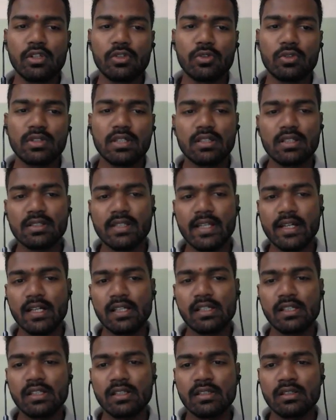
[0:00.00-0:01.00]
know that the
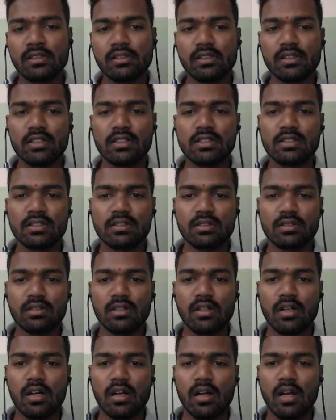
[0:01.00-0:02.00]
scikit-learn is
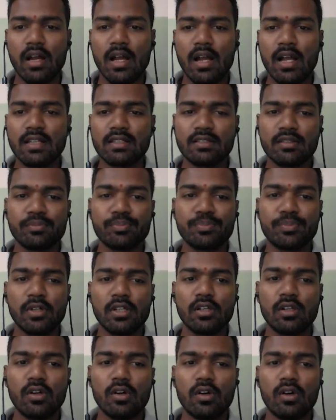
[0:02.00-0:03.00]
as
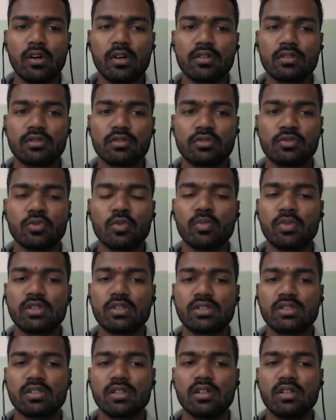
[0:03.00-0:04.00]
simple or so
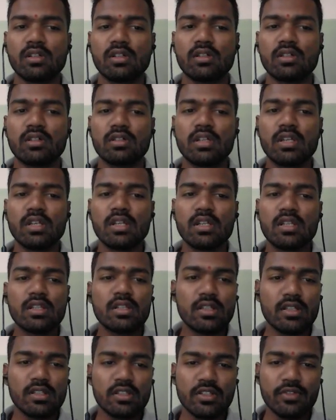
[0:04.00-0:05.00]
much
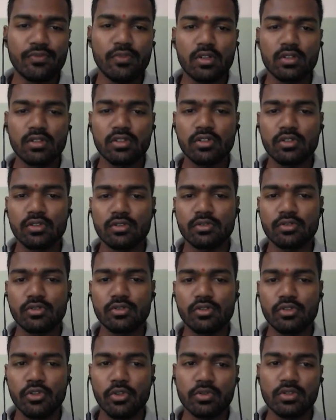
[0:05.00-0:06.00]
easy for the
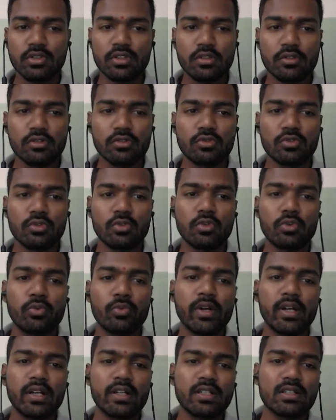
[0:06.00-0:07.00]
use. So
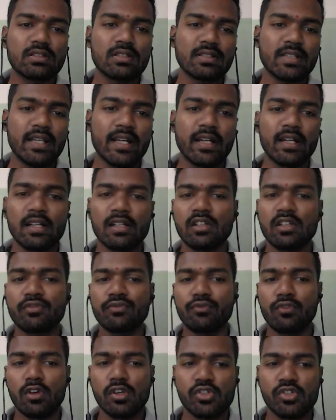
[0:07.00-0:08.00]
where does the scikit-learn
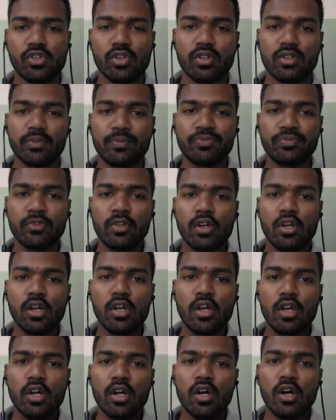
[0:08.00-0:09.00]
fall short?
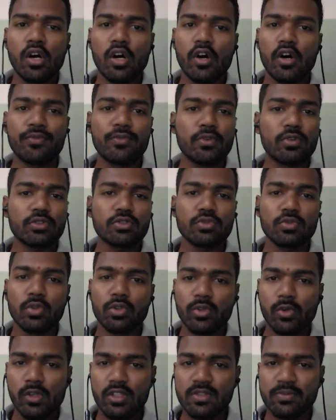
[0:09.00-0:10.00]
Of course, no
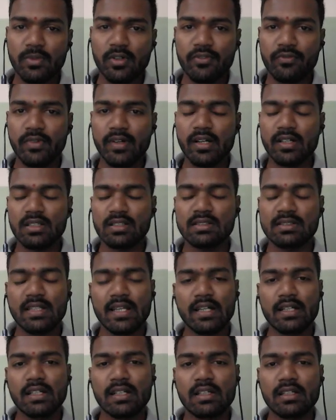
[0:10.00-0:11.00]
tool is perfect.
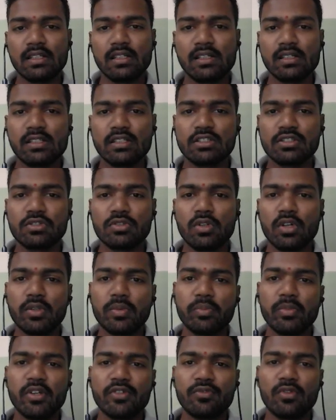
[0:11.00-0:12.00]
Scikit-learn is not
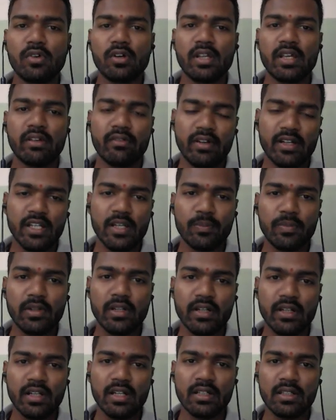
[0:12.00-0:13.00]
made for heavy deep
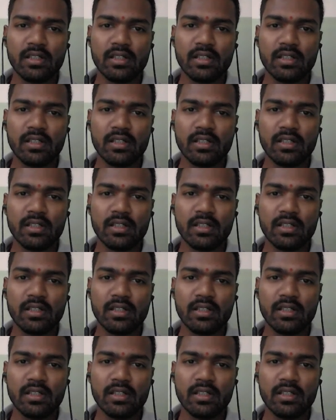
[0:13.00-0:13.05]
learning